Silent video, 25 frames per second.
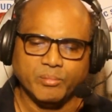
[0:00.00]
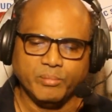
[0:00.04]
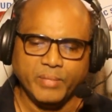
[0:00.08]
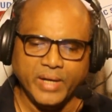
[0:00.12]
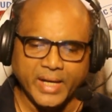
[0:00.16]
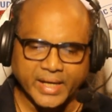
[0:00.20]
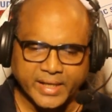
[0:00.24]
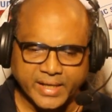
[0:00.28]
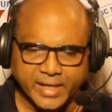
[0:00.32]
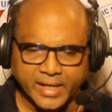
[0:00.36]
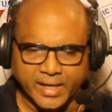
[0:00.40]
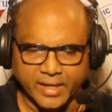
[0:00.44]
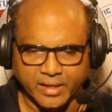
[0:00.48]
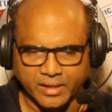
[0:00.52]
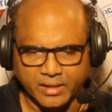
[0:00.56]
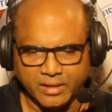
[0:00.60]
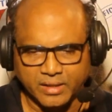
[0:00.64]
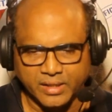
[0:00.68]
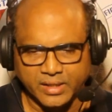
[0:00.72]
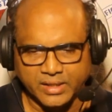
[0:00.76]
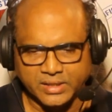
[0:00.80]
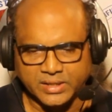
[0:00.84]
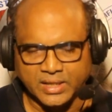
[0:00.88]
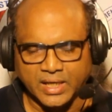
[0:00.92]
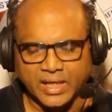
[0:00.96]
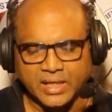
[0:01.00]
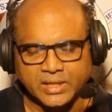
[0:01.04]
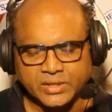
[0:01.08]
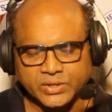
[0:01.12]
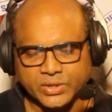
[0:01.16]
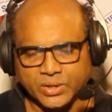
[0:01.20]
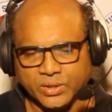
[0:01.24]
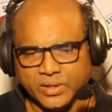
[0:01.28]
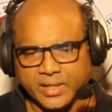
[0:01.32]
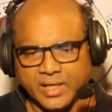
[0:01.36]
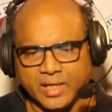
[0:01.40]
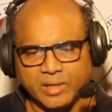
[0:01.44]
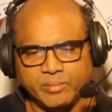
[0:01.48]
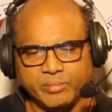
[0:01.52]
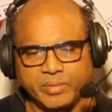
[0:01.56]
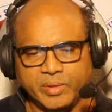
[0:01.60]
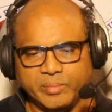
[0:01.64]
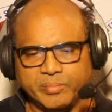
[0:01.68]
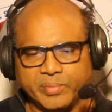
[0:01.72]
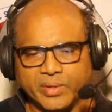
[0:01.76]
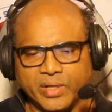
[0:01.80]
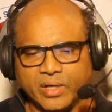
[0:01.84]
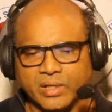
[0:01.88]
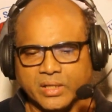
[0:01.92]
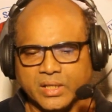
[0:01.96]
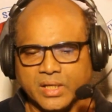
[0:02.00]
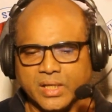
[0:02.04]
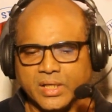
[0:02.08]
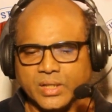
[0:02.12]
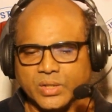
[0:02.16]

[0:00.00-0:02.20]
making is also can be brought